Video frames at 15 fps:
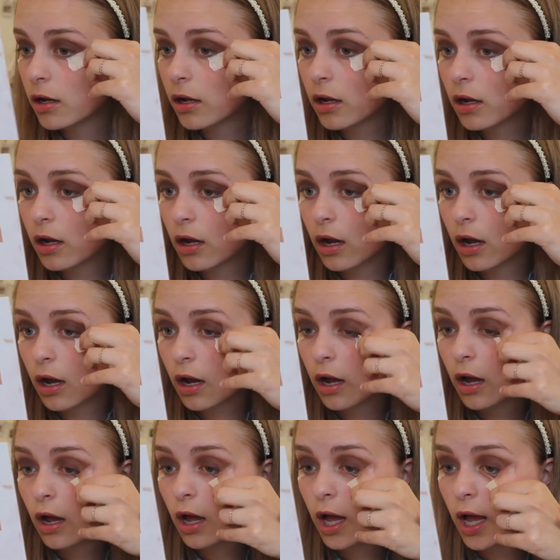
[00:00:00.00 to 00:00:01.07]

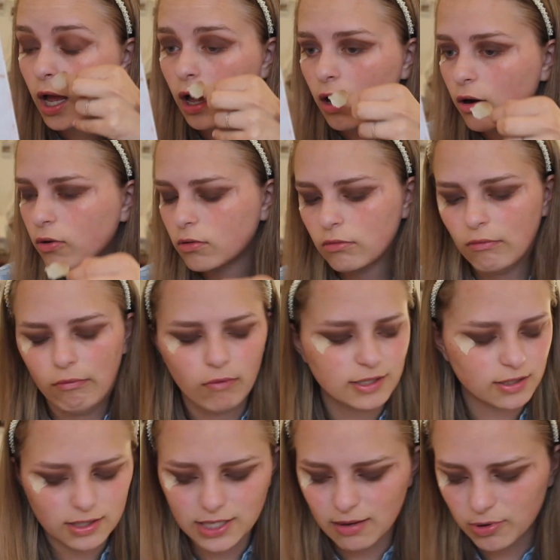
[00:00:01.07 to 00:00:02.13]
I think
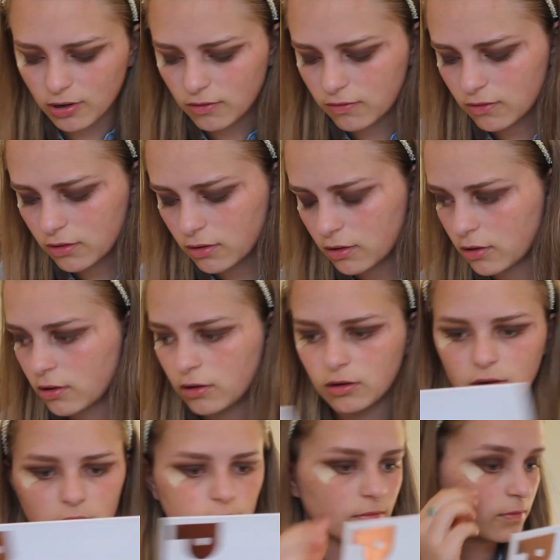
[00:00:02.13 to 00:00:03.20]
she obviously
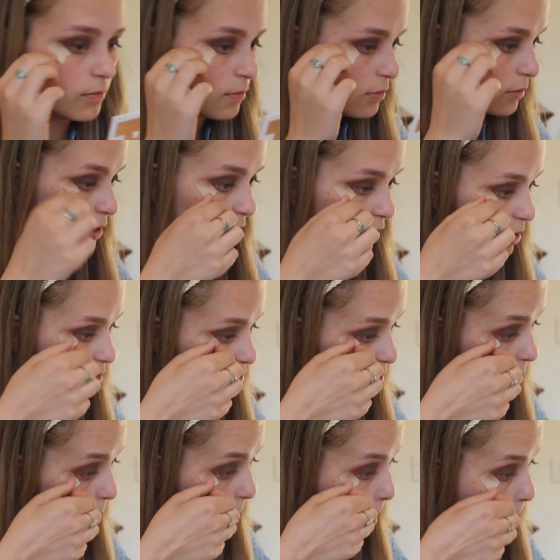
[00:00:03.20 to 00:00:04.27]
makes it a hobby.
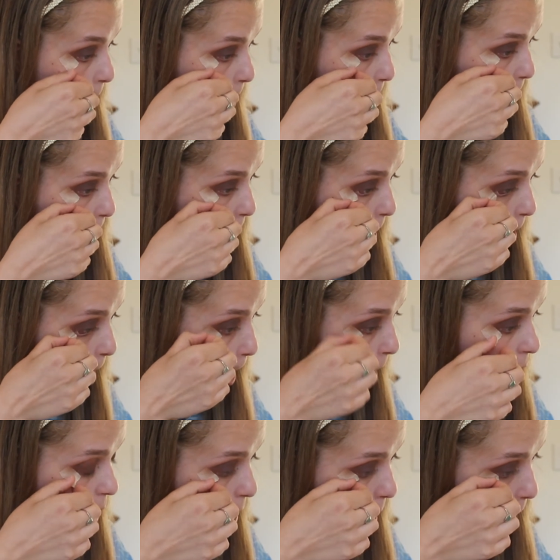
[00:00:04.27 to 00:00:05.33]
If you're putting tape
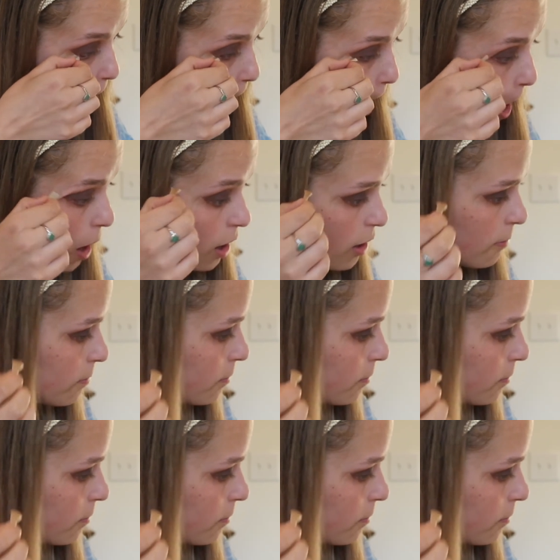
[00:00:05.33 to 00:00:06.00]
on your face,